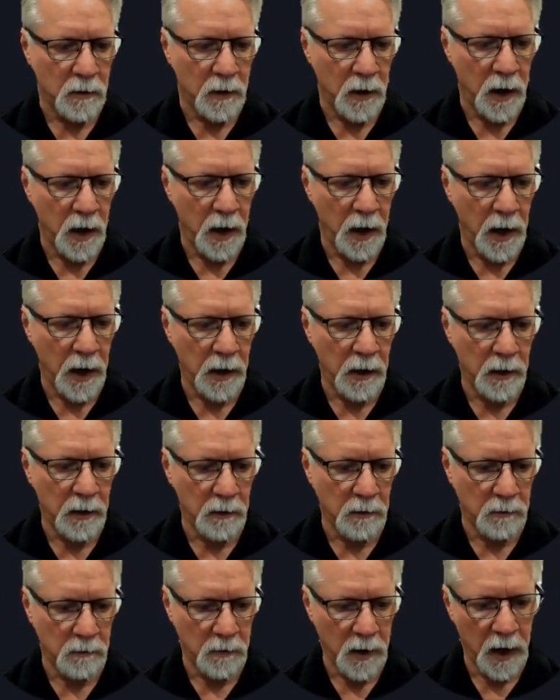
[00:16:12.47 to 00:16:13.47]
and I
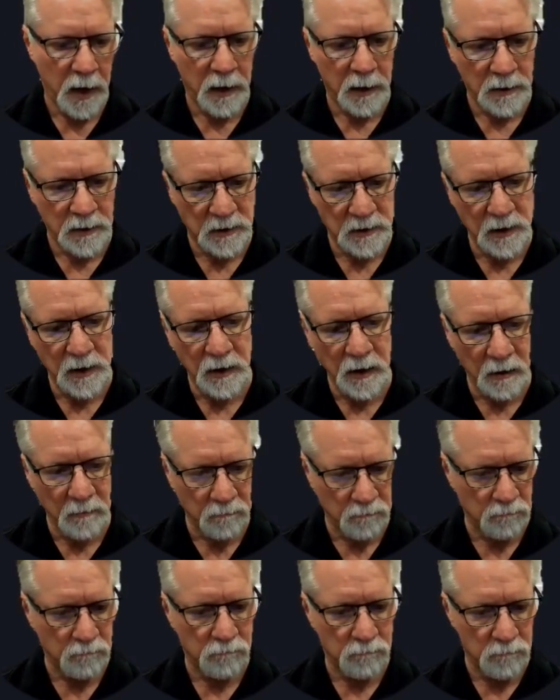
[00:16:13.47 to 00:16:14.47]
can see
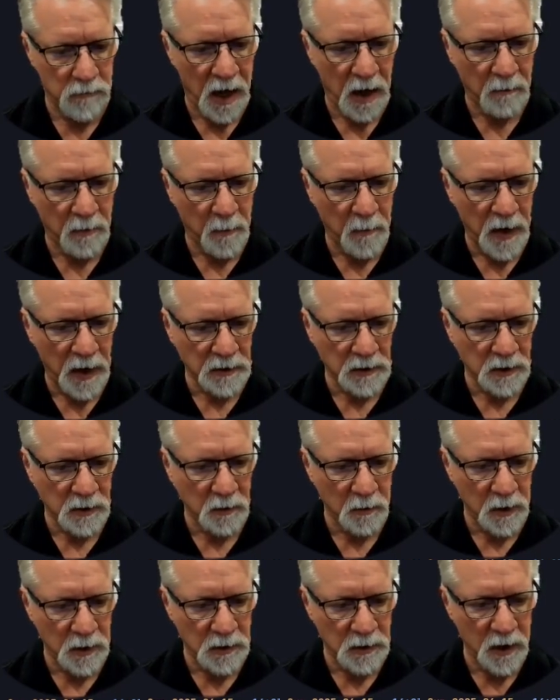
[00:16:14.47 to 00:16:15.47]
that
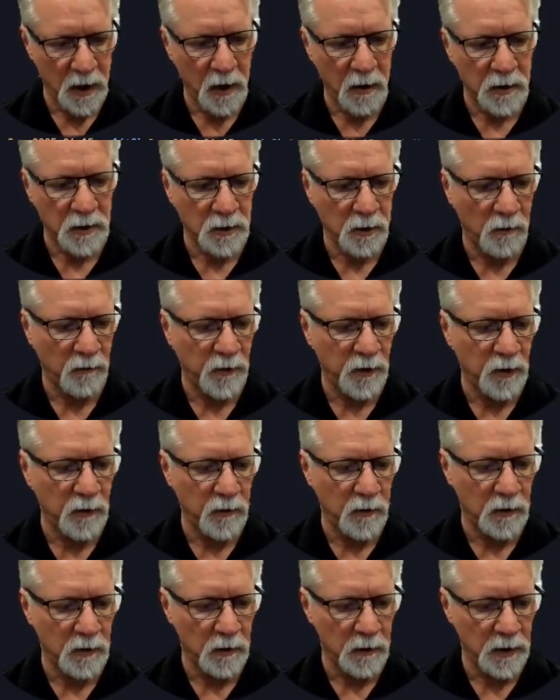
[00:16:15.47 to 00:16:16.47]
repository is there. So if we do
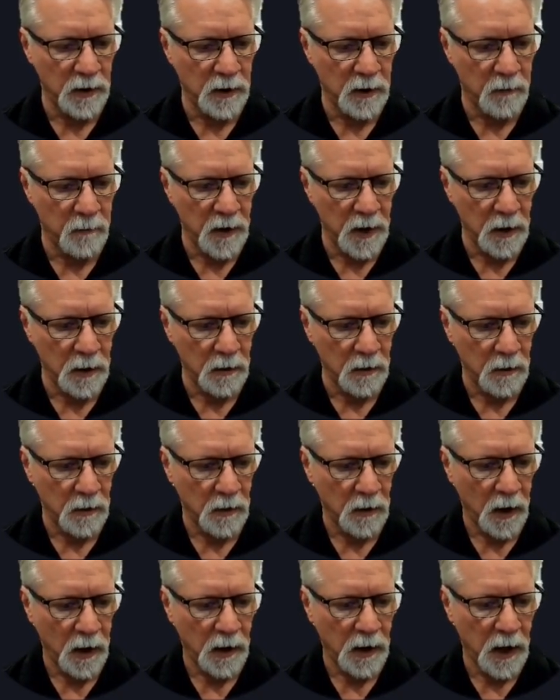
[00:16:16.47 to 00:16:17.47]
the delete command
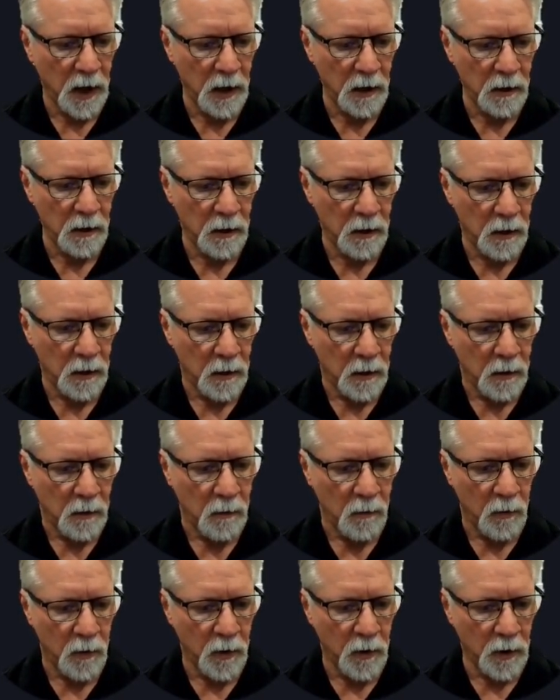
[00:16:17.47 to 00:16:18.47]
again,
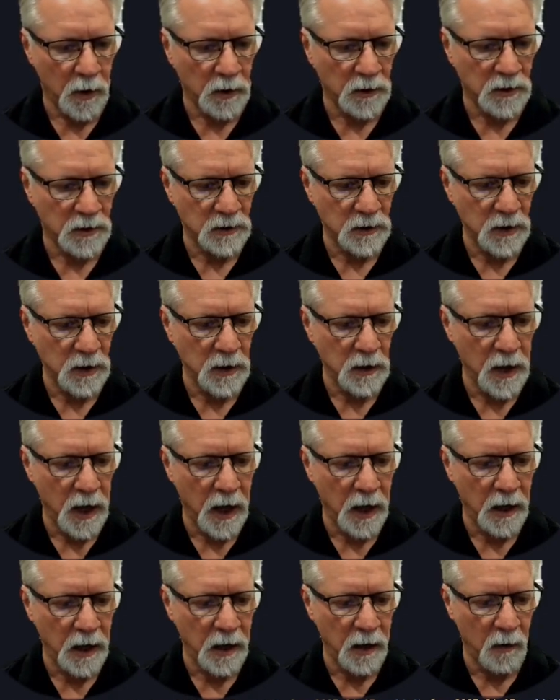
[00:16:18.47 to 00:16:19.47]
we're going to see
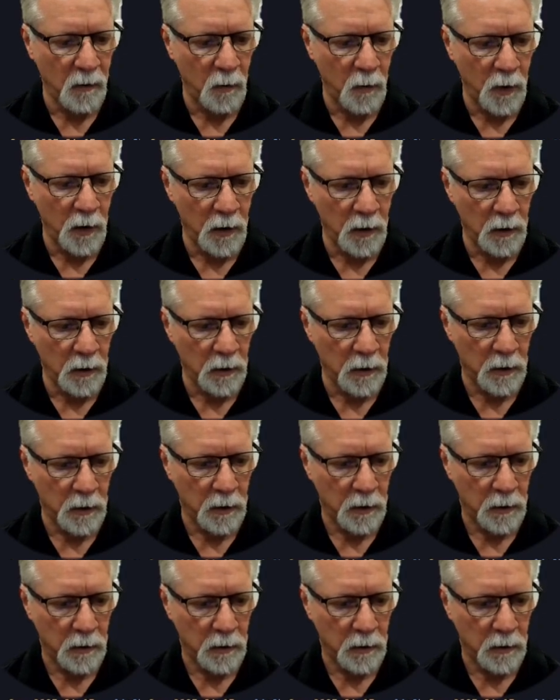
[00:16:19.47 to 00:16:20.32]
that it will